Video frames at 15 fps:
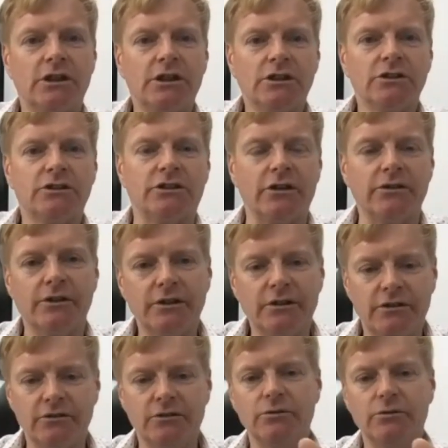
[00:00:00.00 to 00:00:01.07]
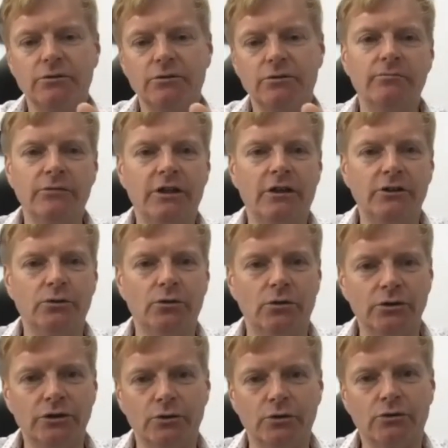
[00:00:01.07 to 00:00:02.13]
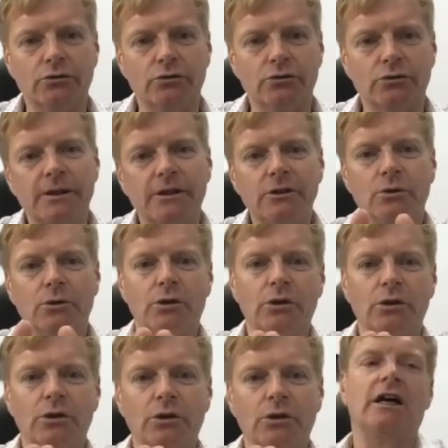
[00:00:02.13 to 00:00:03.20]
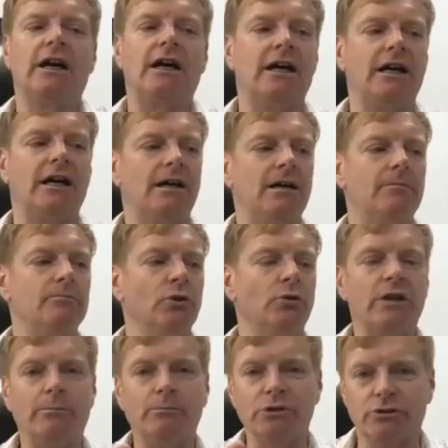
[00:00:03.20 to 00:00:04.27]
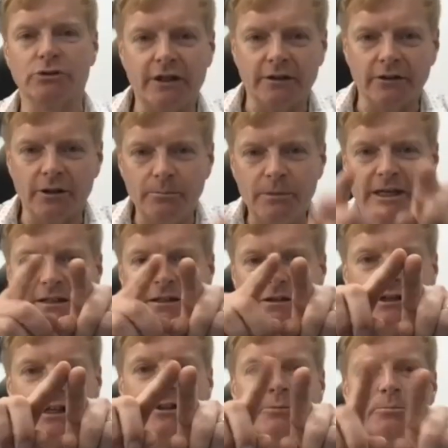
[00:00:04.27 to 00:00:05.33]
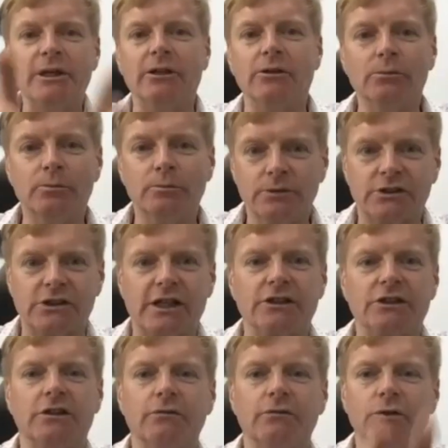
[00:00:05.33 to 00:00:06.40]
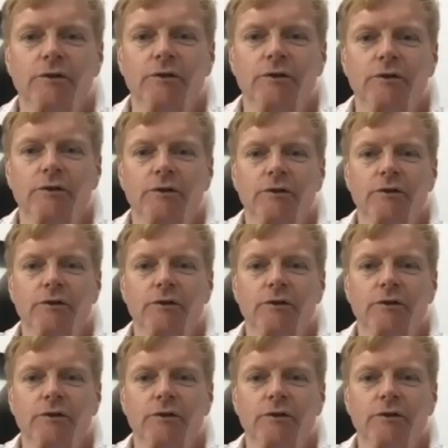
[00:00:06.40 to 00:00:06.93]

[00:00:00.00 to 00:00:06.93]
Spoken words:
so that you're grouping your numbers around around the middle section of your